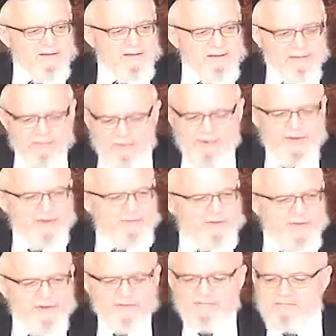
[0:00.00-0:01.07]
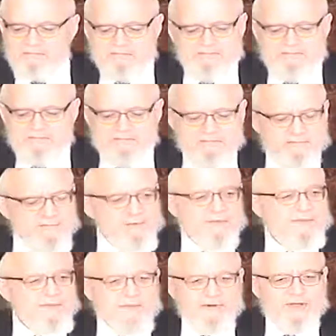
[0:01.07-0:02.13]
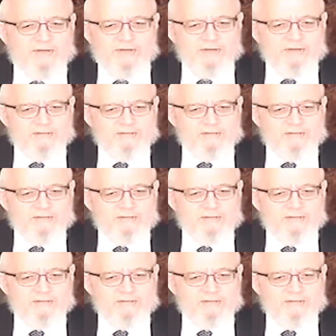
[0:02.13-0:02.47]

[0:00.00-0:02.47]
The boy comes home, boy's depressed